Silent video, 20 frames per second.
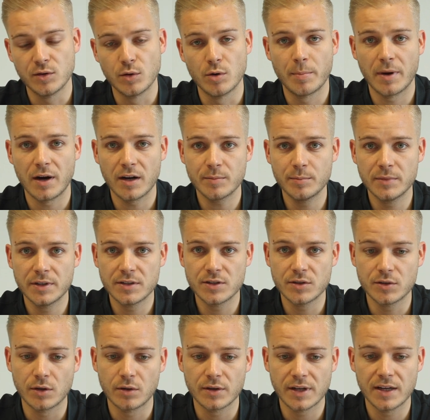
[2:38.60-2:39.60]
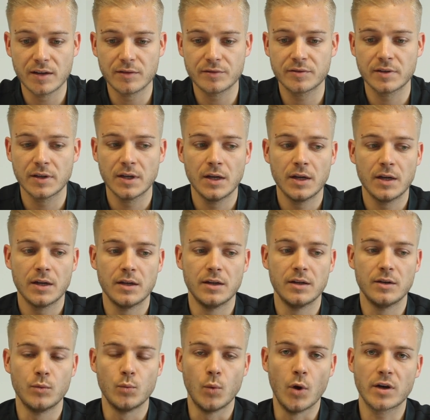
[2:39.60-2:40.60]
apartment, you don't have
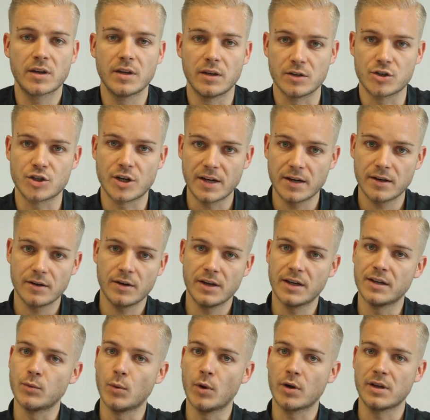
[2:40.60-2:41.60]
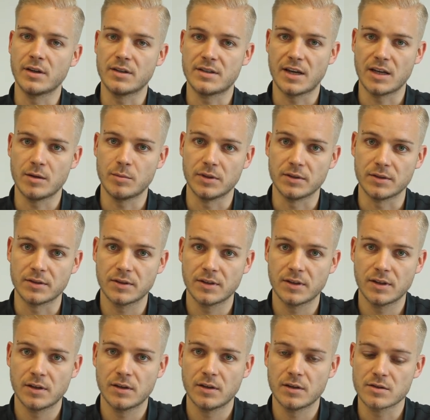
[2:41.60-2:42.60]
a working chair and working table.
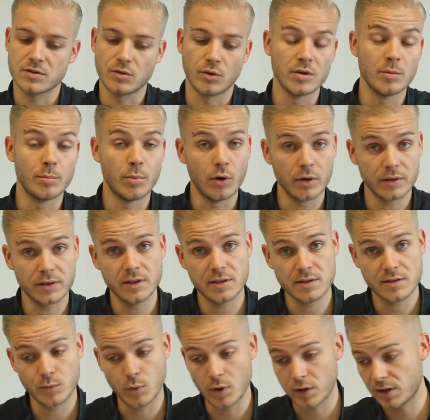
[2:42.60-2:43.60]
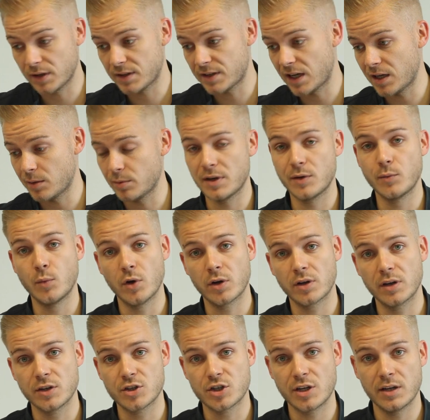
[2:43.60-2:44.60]
So you bought this working table and
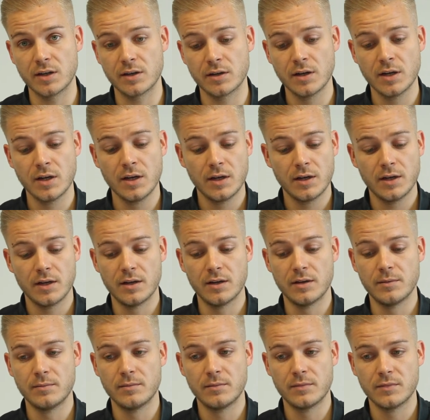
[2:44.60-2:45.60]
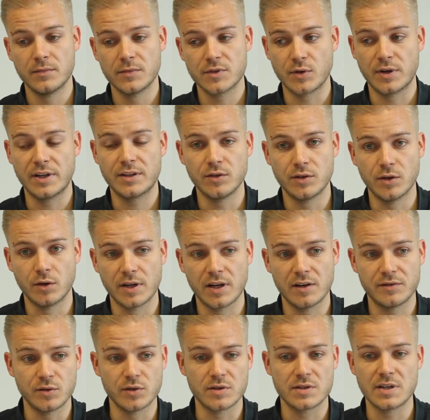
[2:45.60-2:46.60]
working chair so that you don't
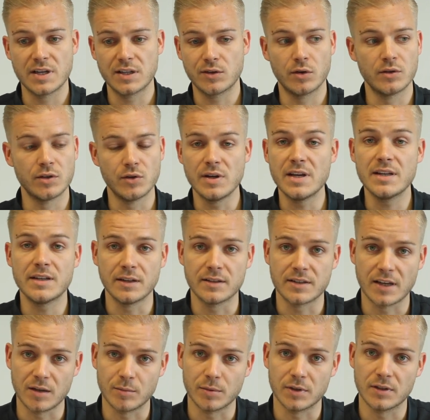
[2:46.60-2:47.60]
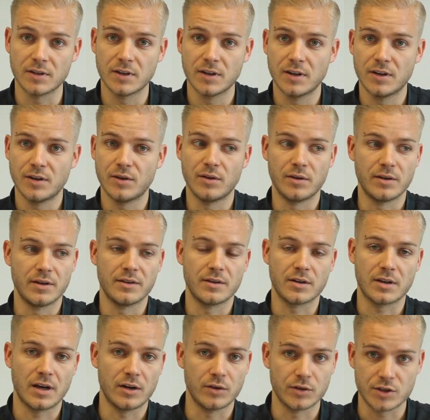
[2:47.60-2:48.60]
have to sit on your eating table or in the
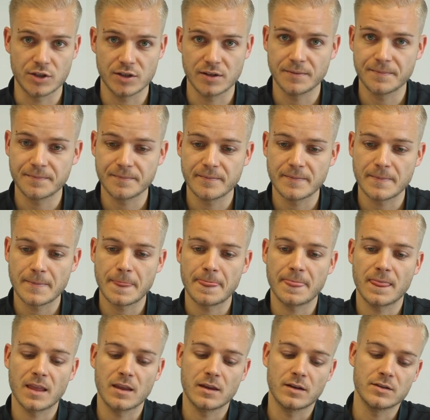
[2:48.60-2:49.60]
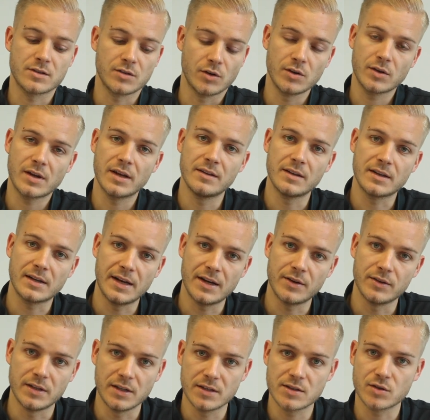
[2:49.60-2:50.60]
couch. So you can
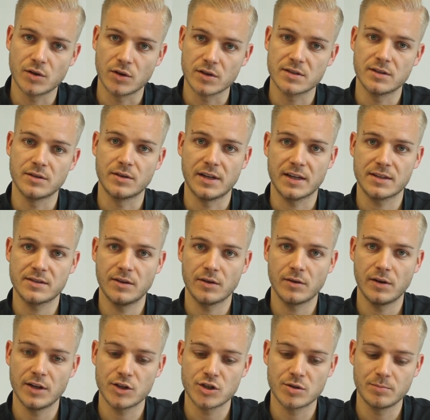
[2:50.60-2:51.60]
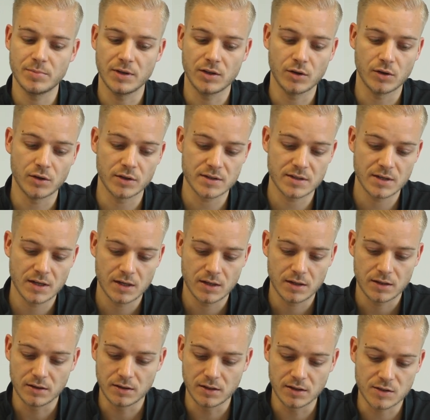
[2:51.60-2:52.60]
declare these costs in your tax declaration because
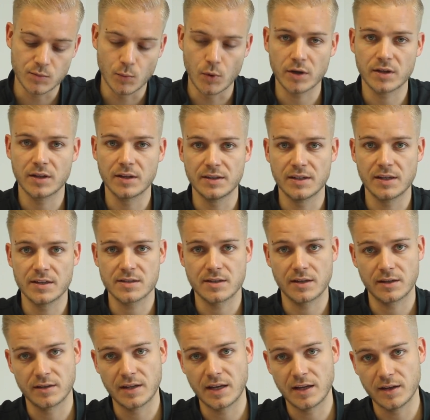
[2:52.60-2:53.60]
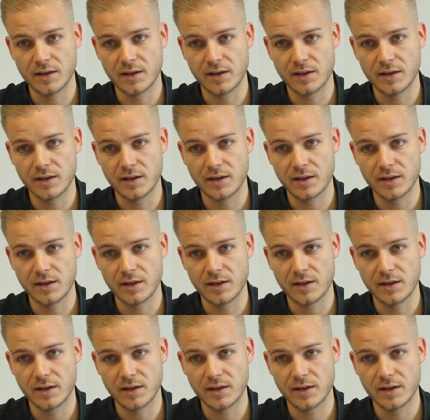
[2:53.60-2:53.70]
this working desk and